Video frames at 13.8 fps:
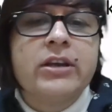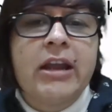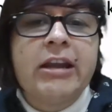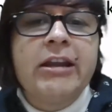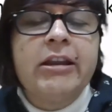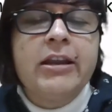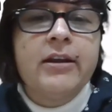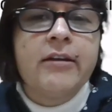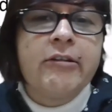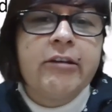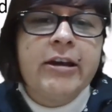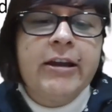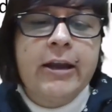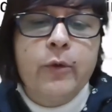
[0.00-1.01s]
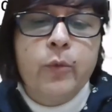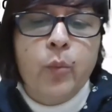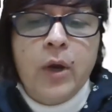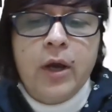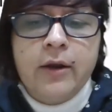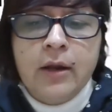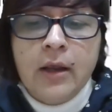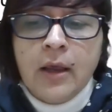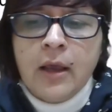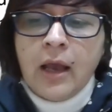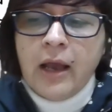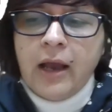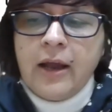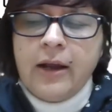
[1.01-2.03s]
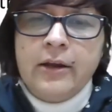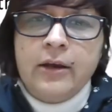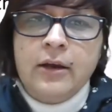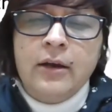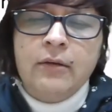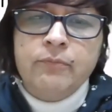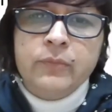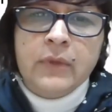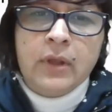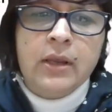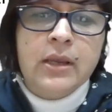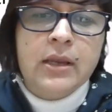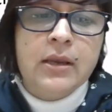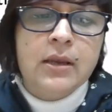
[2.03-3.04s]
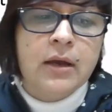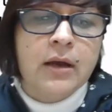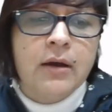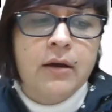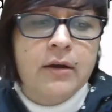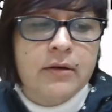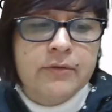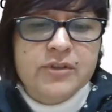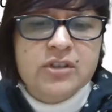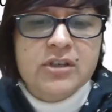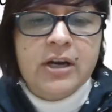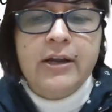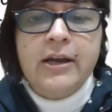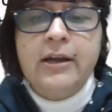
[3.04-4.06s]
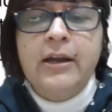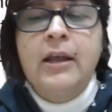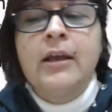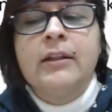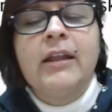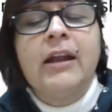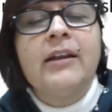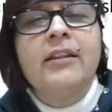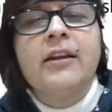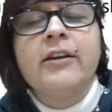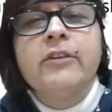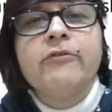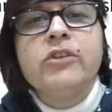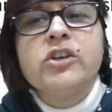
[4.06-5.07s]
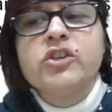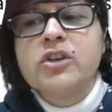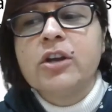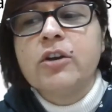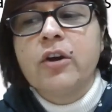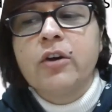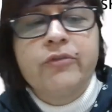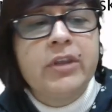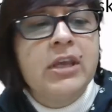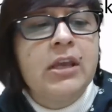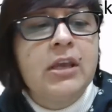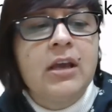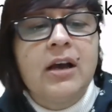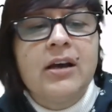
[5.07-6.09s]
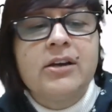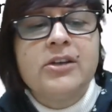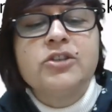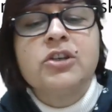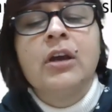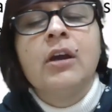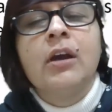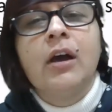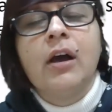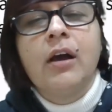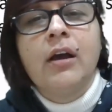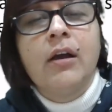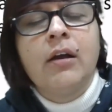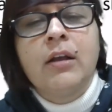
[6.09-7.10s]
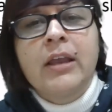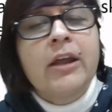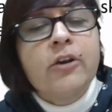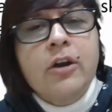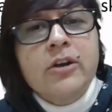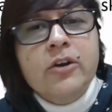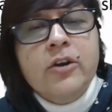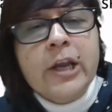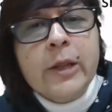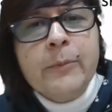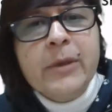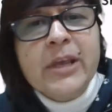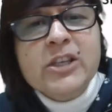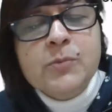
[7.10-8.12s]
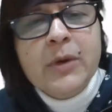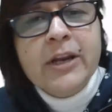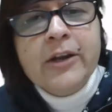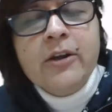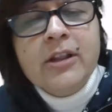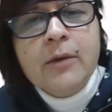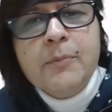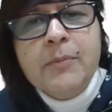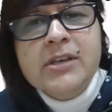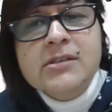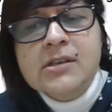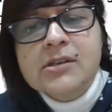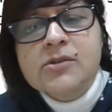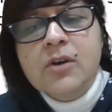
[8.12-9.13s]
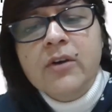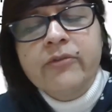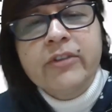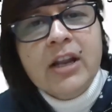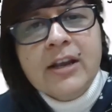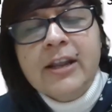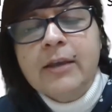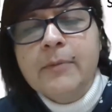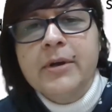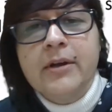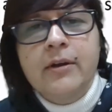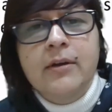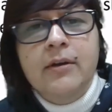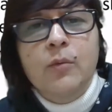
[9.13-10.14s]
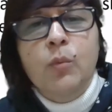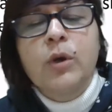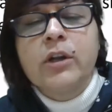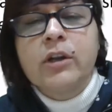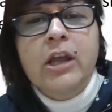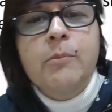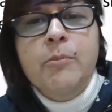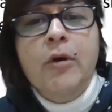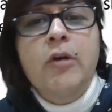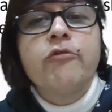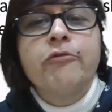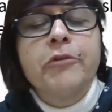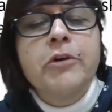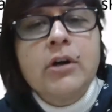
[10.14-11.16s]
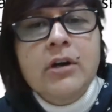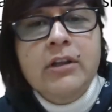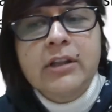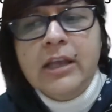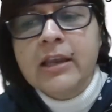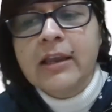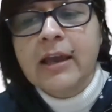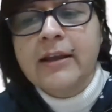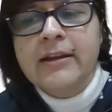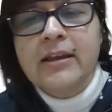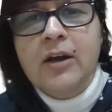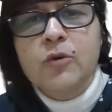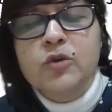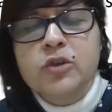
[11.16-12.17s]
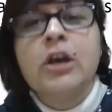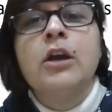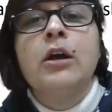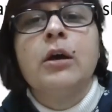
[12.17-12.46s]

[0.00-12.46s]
in 1901, and he studied that the division of the caste cannot only be explained on the basis of the labor, what type of work they carry out,